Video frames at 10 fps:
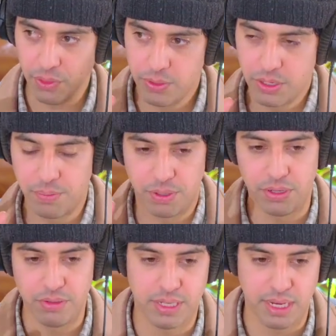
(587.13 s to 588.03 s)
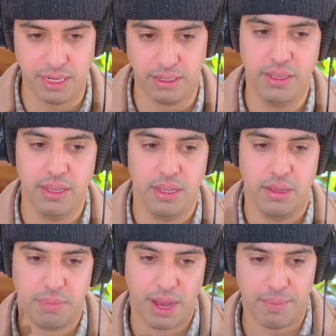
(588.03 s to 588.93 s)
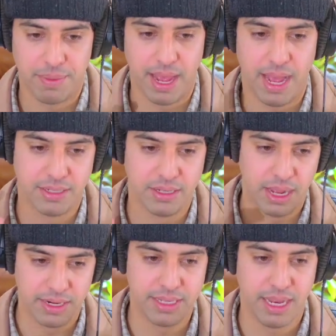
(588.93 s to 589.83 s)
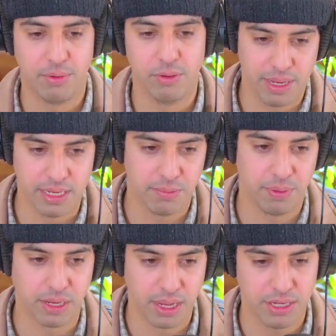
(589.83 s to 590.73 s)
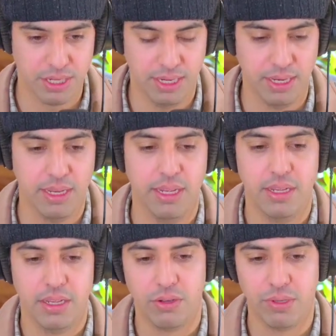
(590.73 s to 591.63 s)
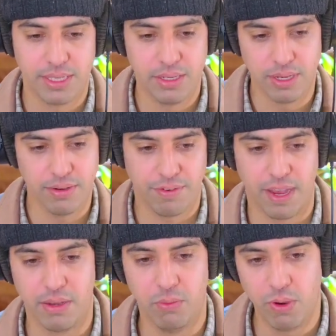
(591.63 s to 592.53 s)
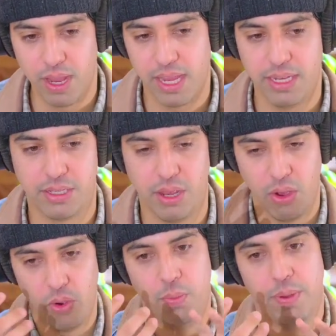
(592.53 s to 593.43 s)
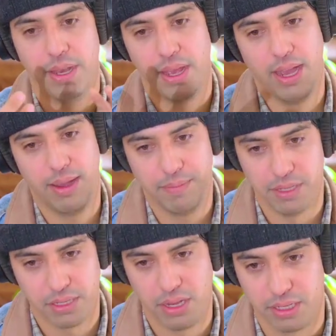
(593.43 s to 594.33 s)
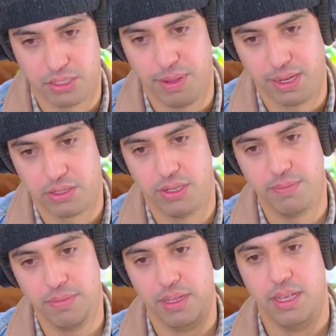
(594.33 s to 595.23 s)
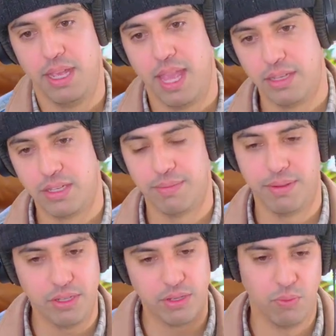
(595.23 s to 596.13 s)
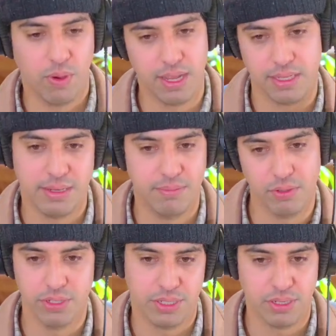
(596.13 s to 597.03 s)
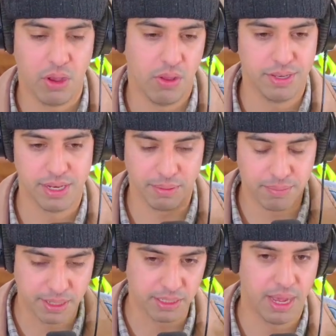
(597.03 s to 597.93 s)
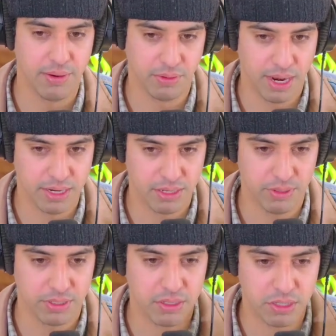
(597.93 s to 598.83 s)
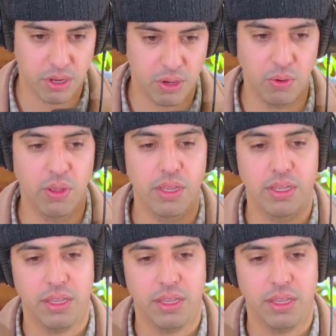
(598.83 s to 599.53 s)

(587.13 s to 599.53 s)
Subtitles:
when you're producing pop that has a lot of sample-based percussion. You need to find ways to open up the sonic spectrum, And sometimes you don't want cymbals all the time, like big, loud crash cymbals. So